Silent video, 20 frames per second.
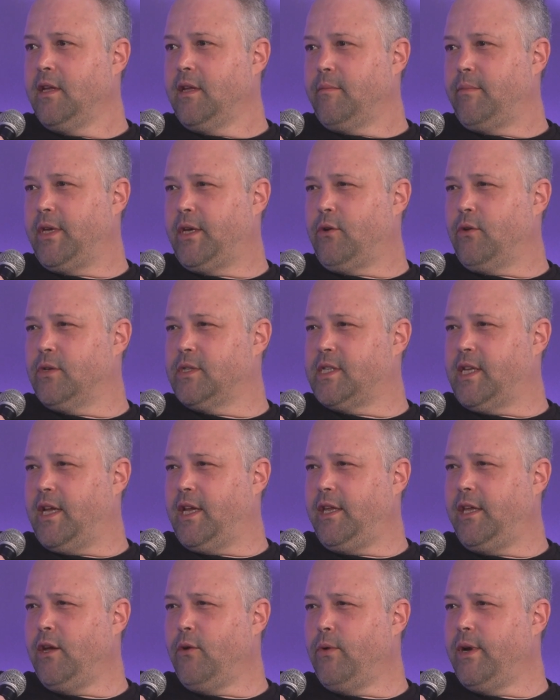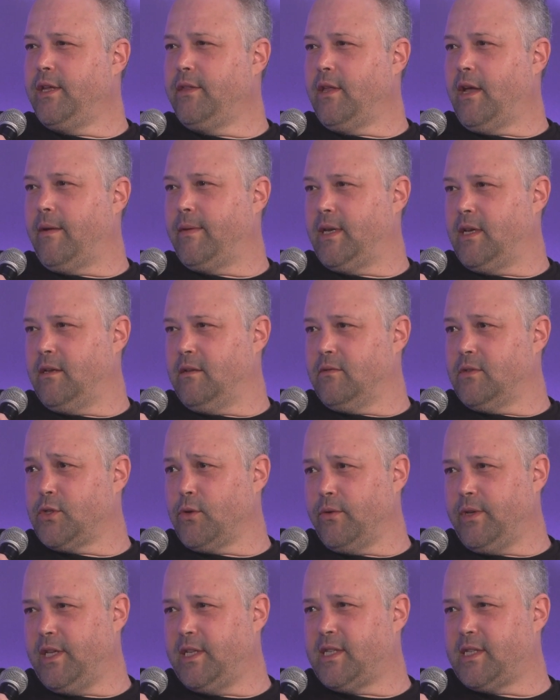because an EOA, I mean, so
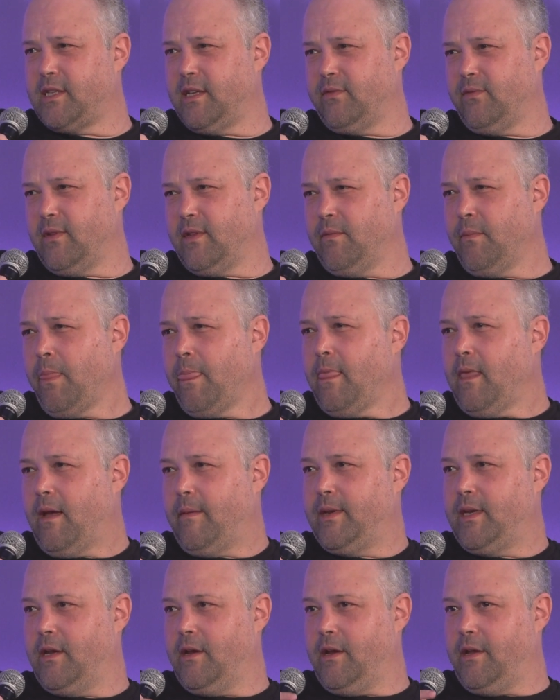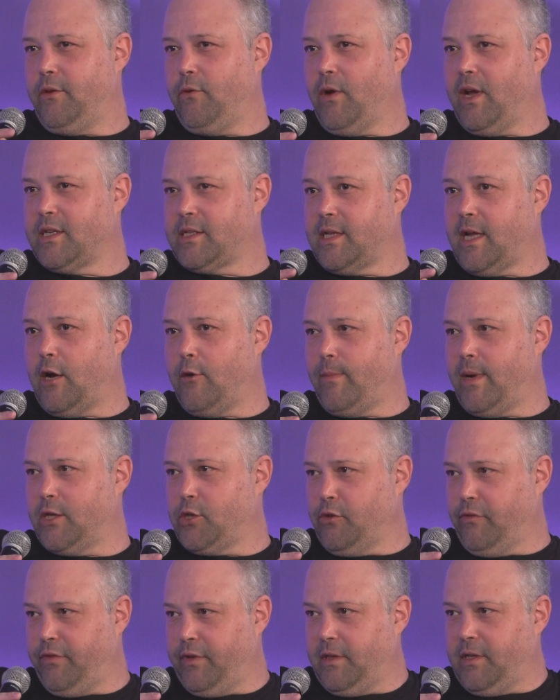it's an, I mean, you asked how
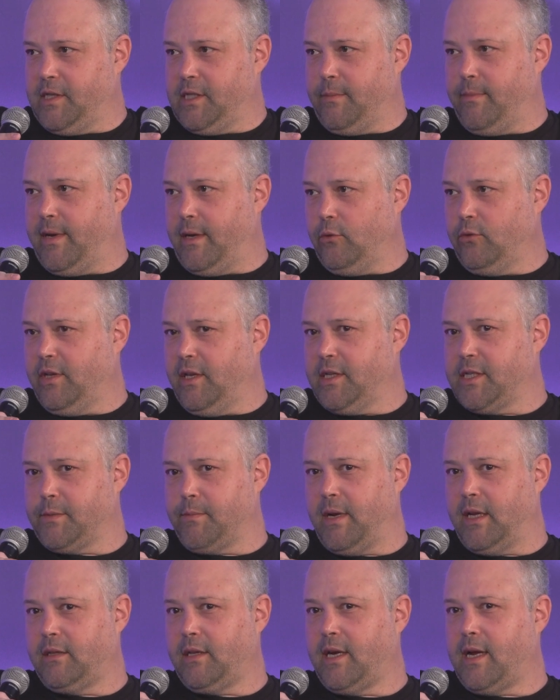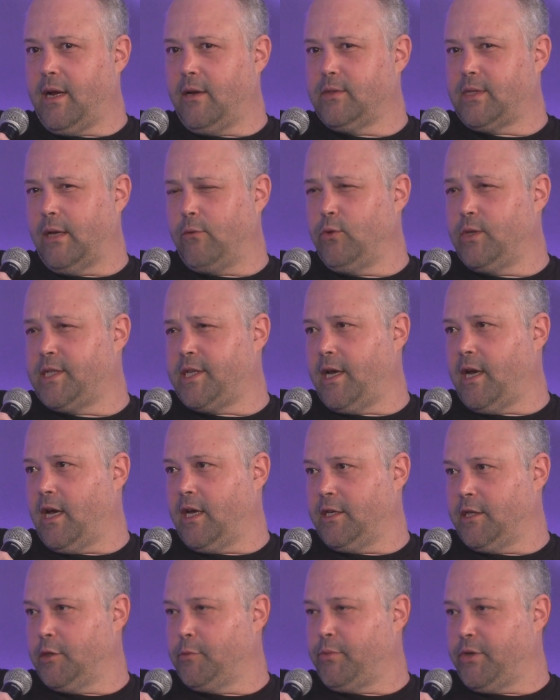much of it is about smart accounts. I would say
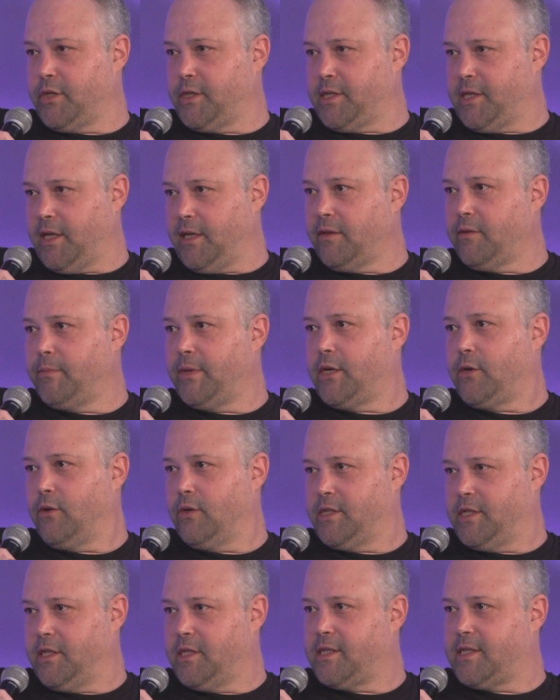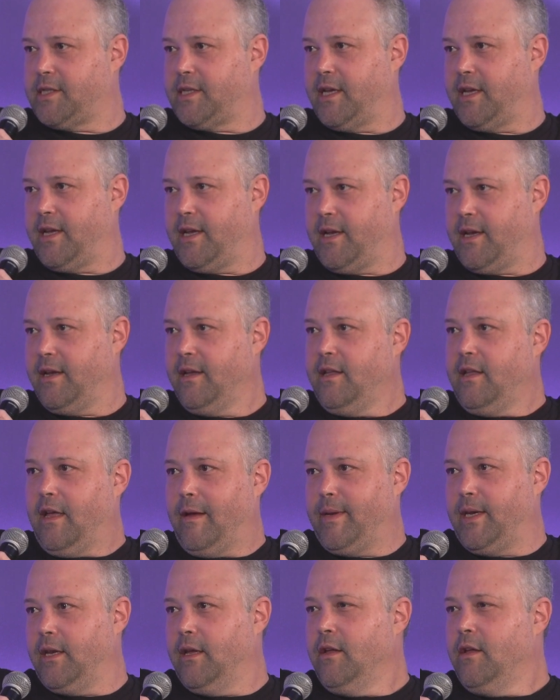100%, because it's, I
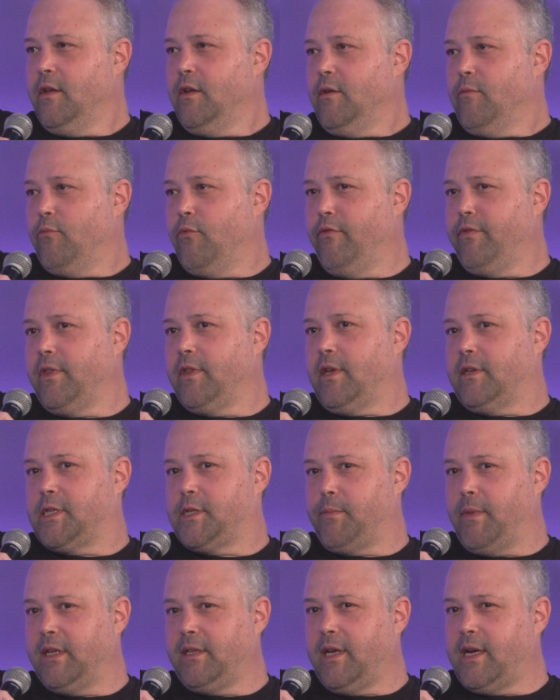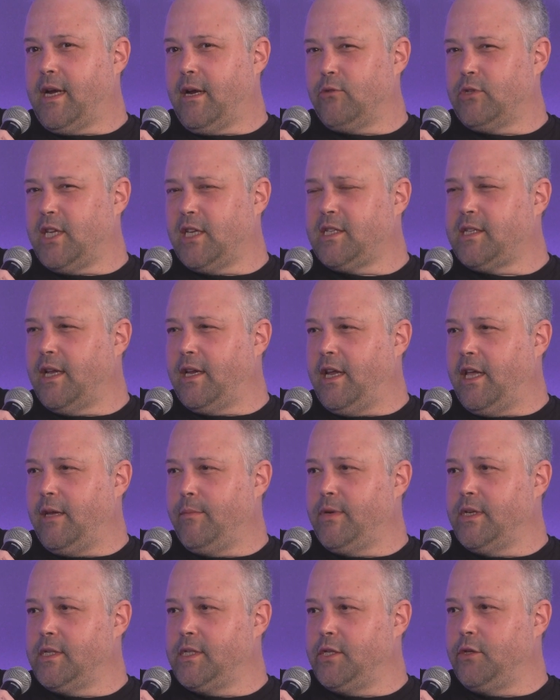mean, moving a smart account just
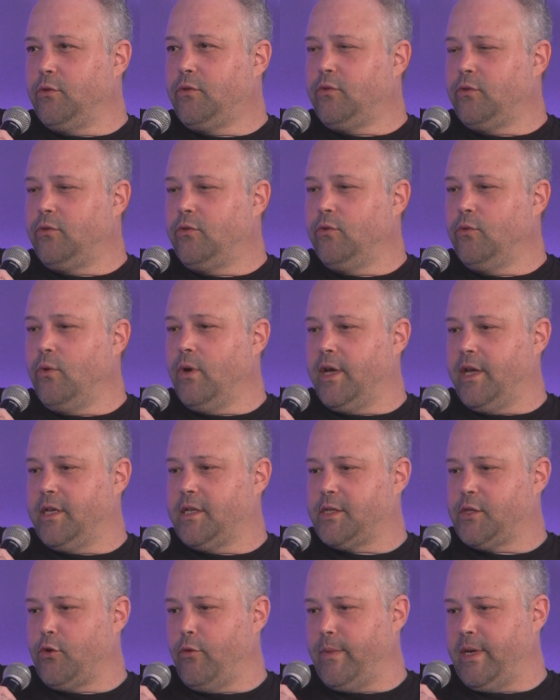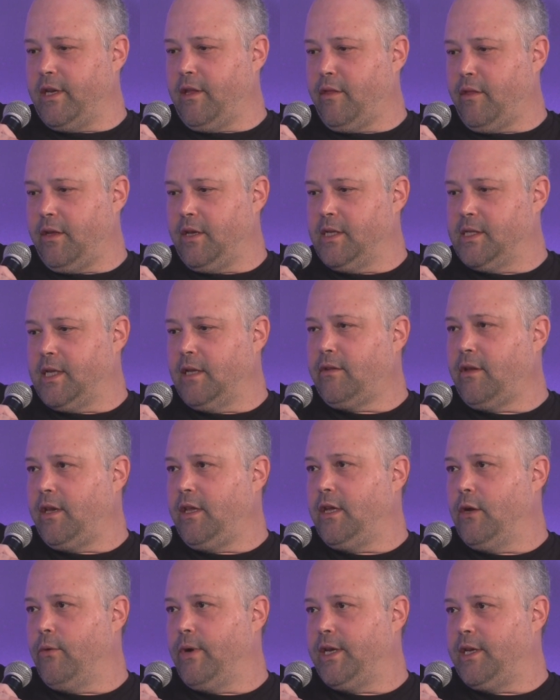enables you to do so many things that an
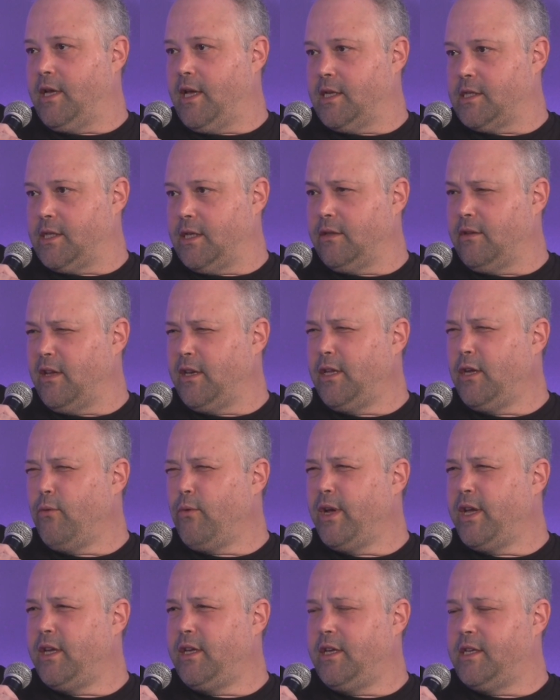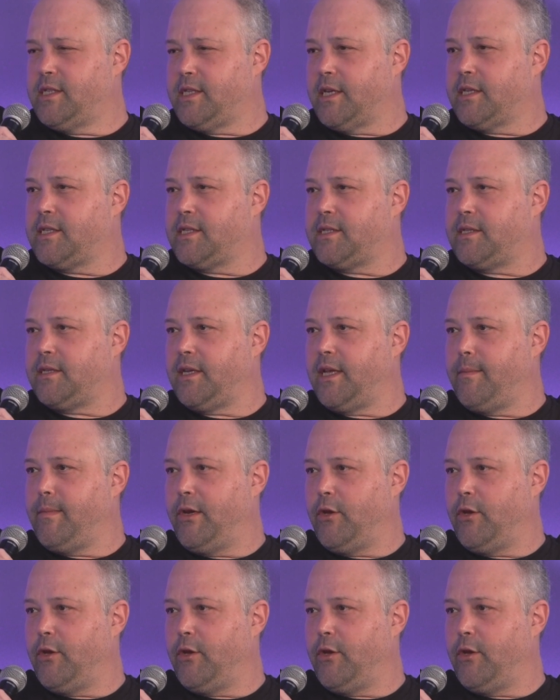EOA doesn't. An EOA is extremely